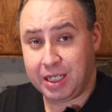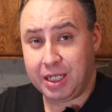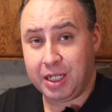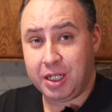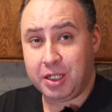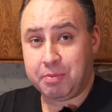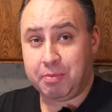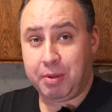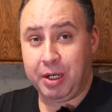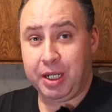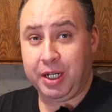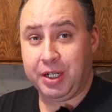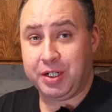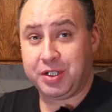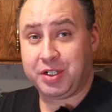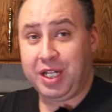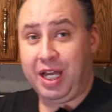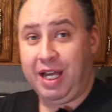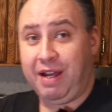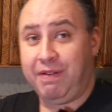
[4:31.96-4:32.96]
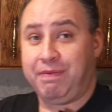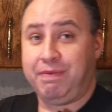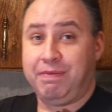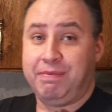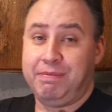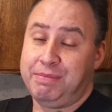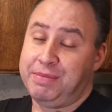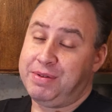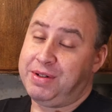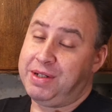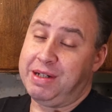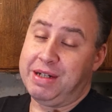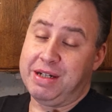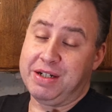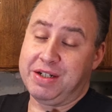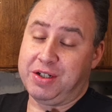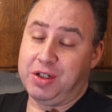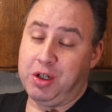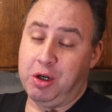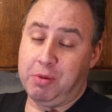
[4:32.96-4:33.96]
It's pretty good stuff. It's
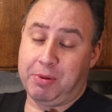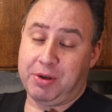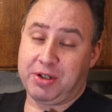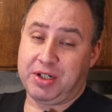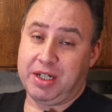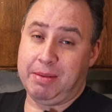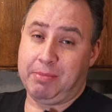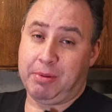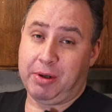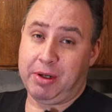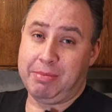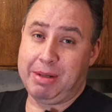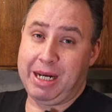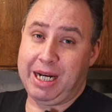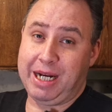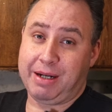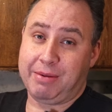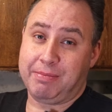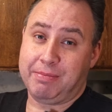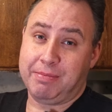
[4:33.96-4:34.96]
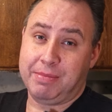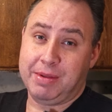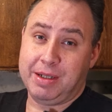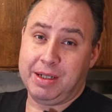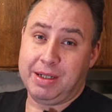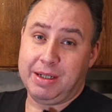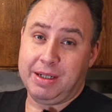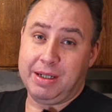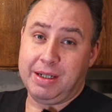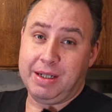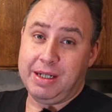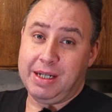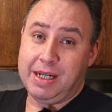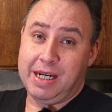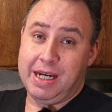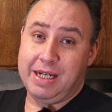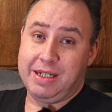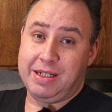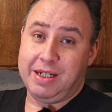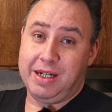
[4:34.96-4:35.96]
super simple to make,
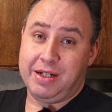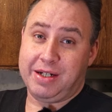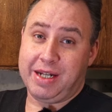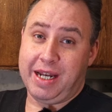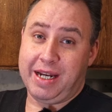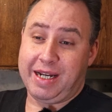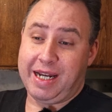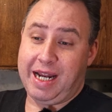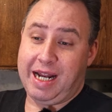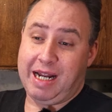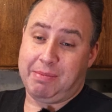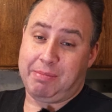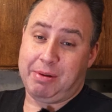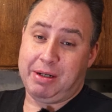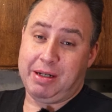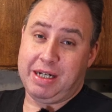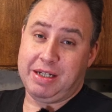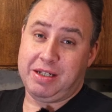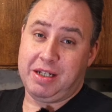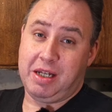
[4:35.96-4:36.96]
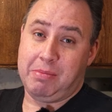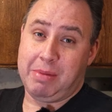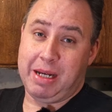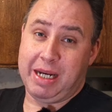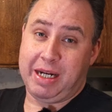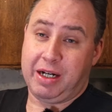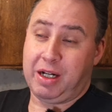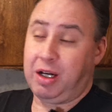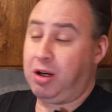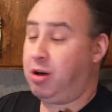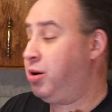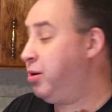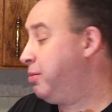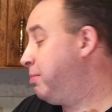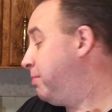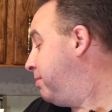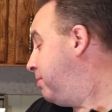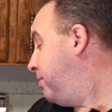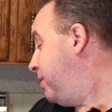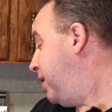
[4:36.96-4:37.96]
easy to take camping, easy to make at
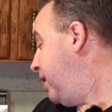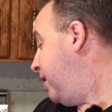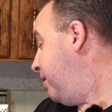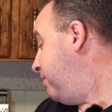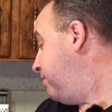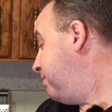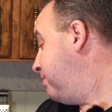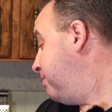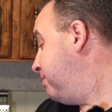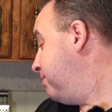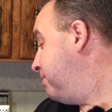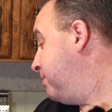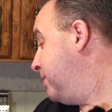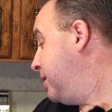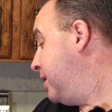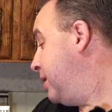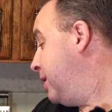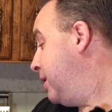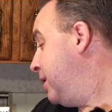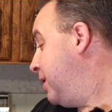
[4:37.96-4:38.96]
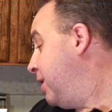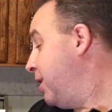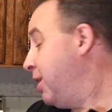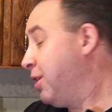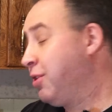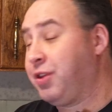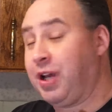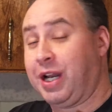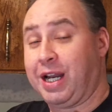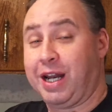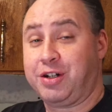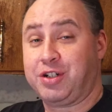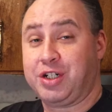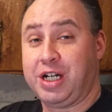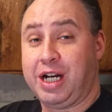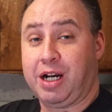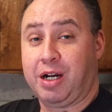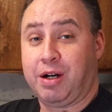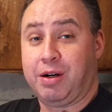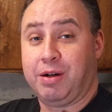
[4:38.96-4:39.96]
home. Thought I'd
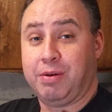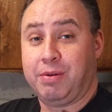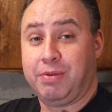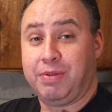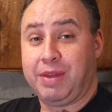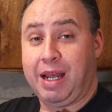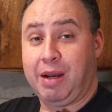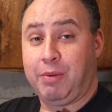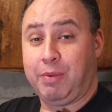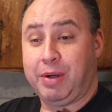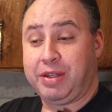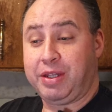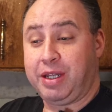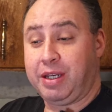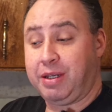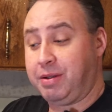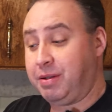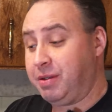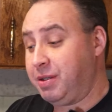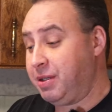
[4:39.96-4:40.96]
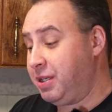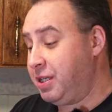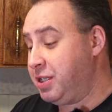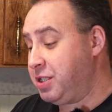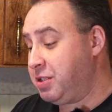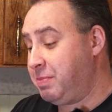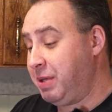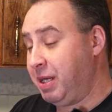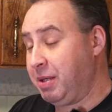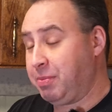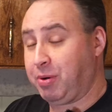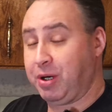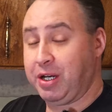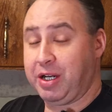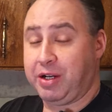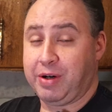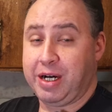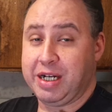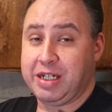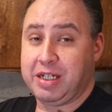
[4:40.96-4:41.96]
share that with you. It's been a pretty
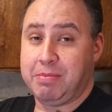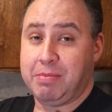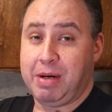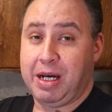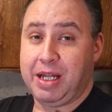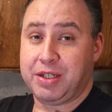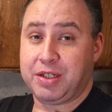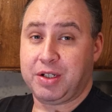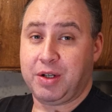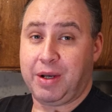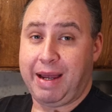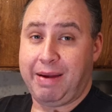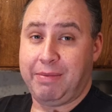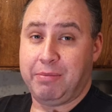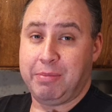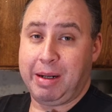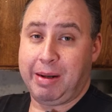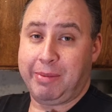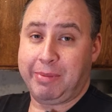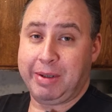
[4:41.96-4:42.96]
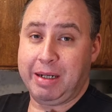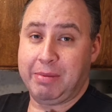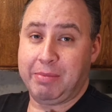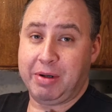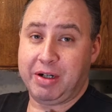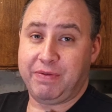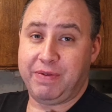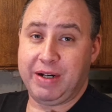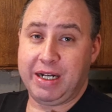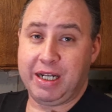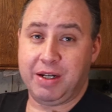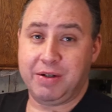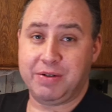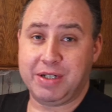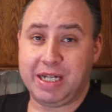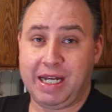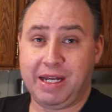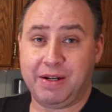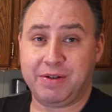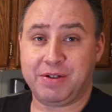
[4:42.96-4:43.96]
crazy month, so I haven't been able to get much videos
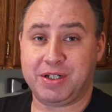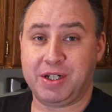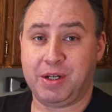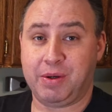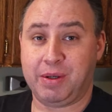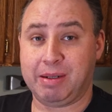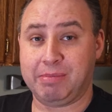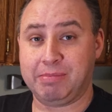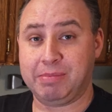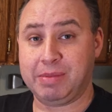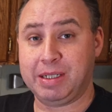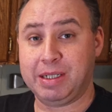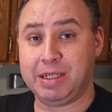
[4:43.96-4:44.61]
out. So